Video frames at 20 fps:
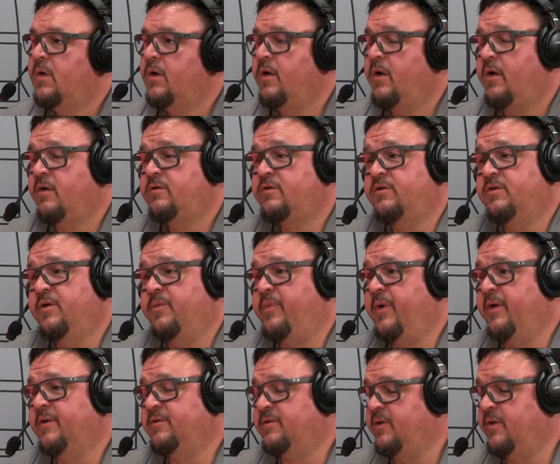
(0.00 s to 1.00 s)
yeah. It also
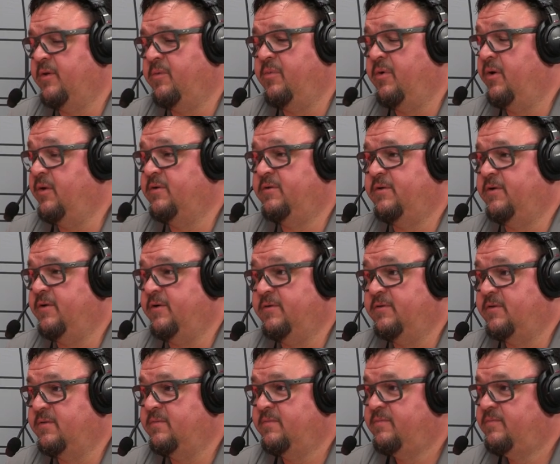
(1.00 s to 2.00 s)
depends on the bullets you're
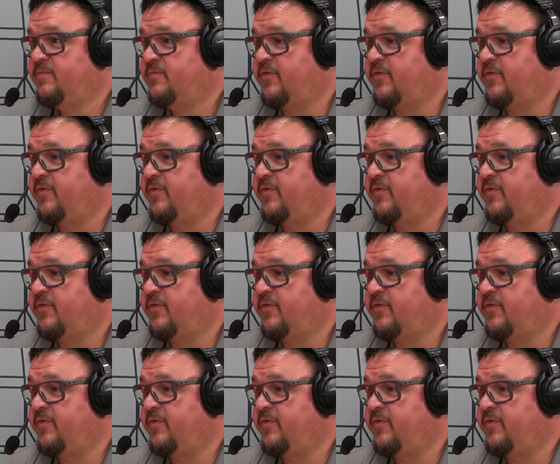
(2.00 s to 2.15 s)
using.